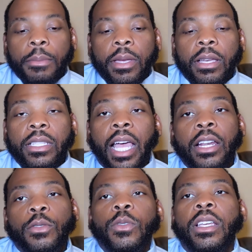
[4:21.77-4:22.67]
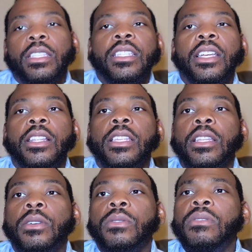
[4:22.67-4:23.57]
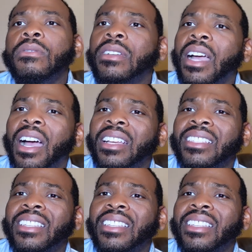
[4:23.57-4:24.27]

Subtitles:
because I don't necessarily know, oh gosh,